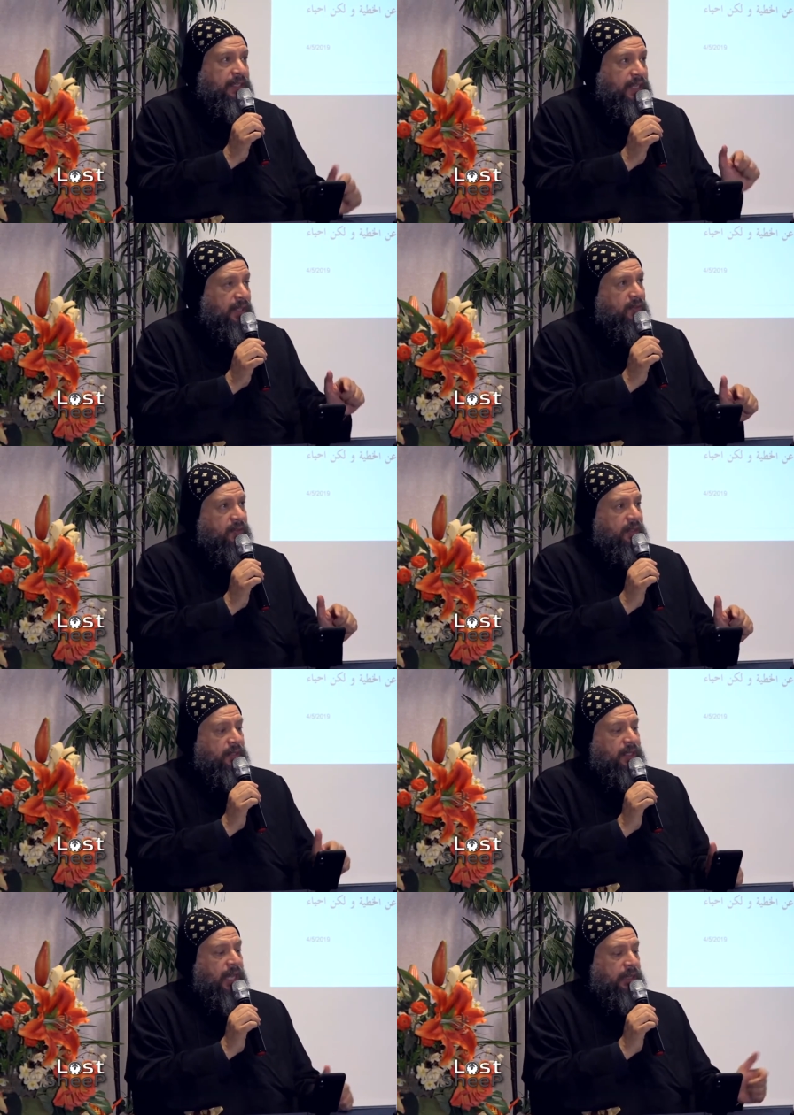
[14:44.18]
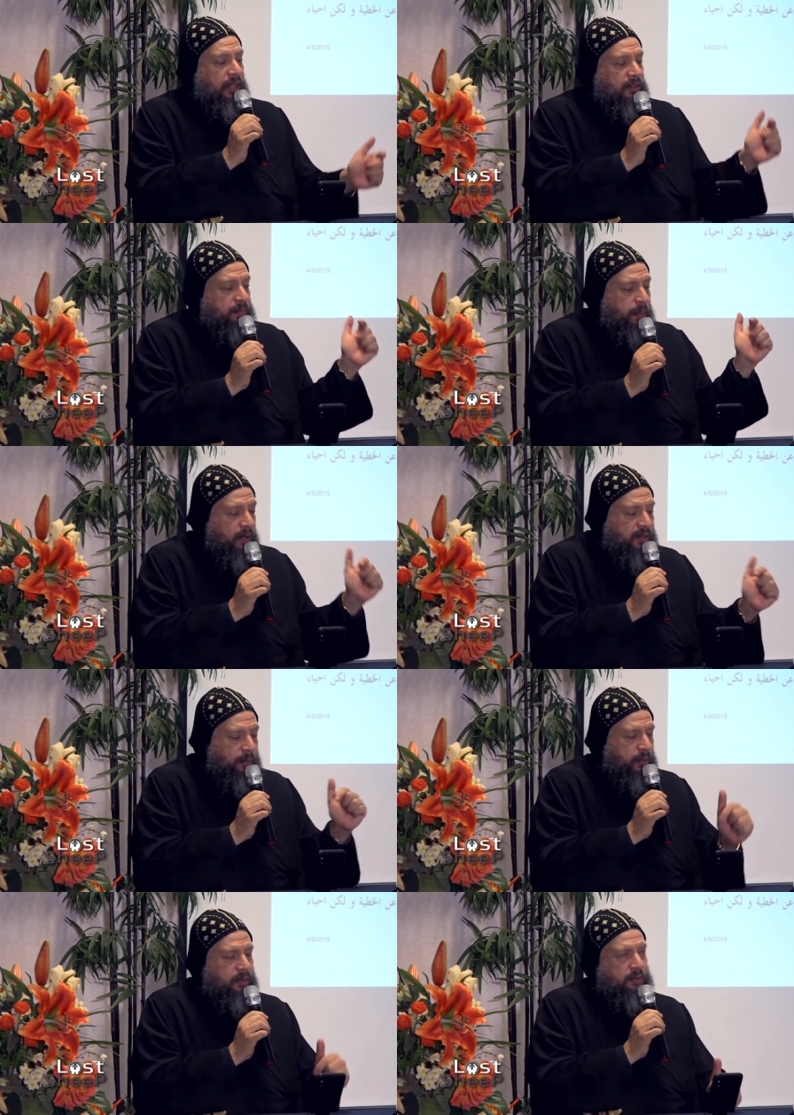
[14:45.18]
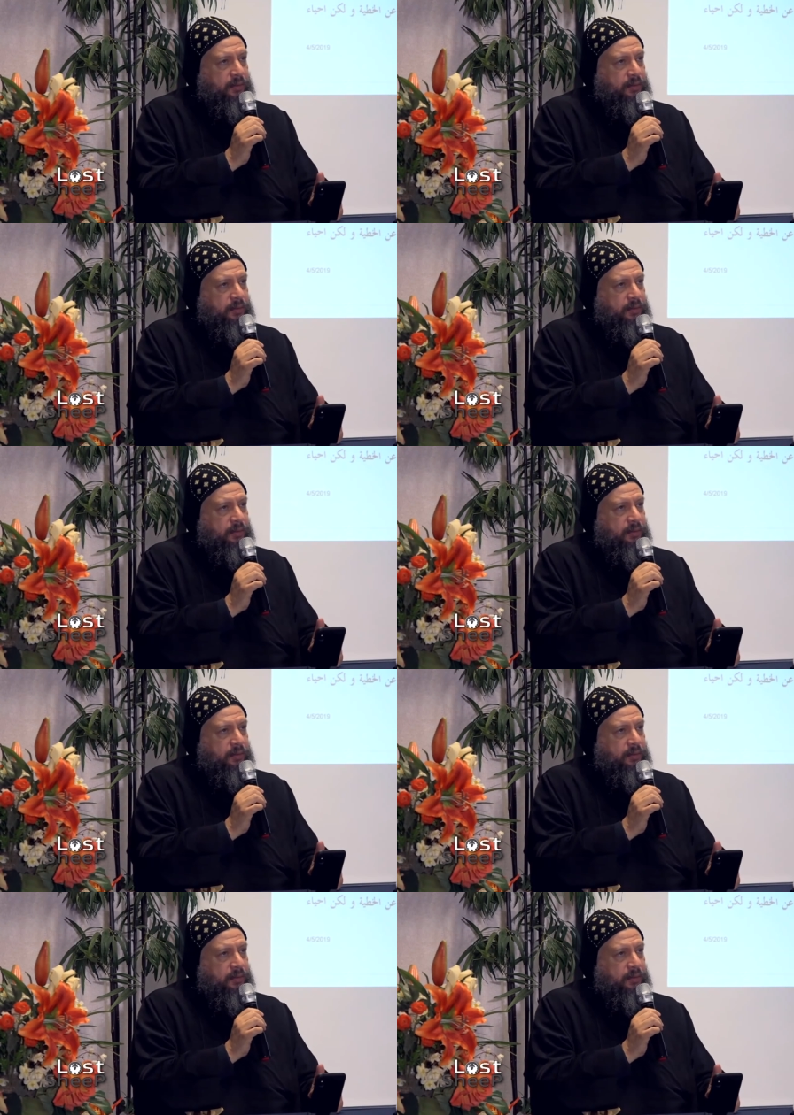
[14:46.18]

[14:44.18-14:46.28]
Yes, it is possible